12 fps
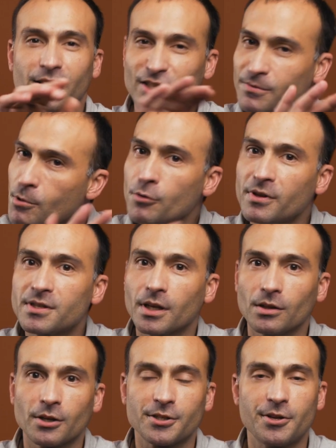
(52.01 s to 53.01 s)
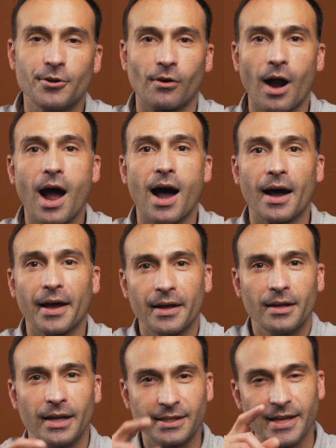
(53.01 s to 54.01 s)
as smooth as it looks to your eye,
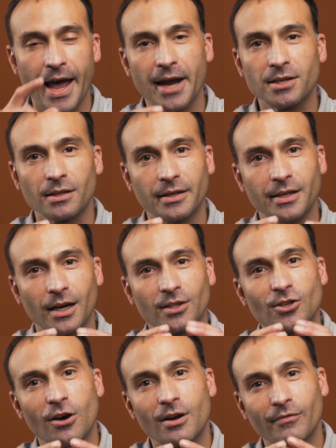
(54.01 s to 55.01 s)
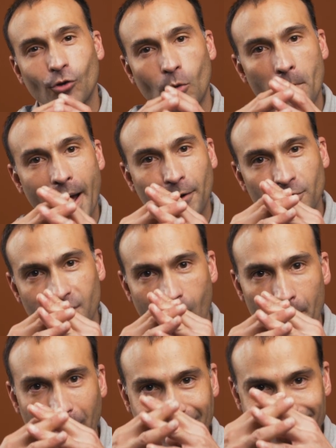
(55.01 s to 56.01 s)
it's actually a ton of little
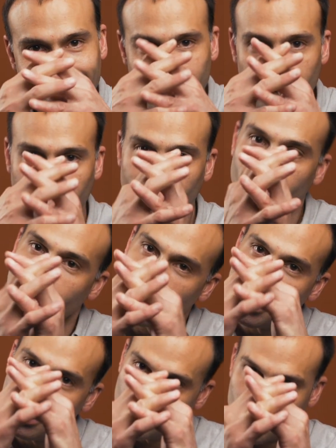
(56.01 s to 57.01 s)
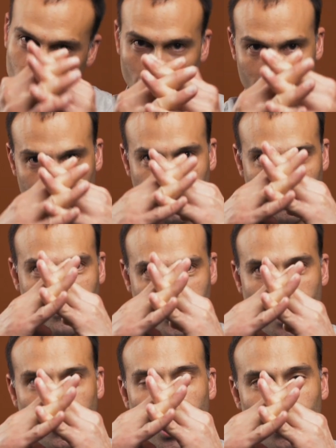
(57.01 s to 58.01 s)
microscopic teeth sort of
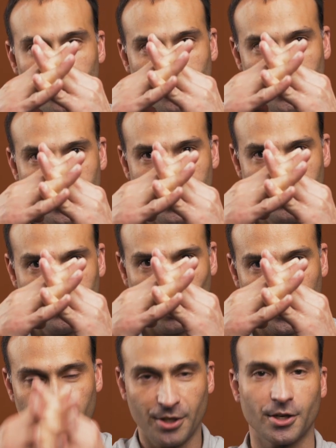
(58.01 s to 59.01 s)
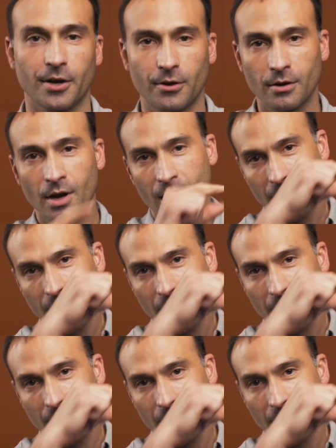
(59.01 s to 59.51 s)
opposed with each other,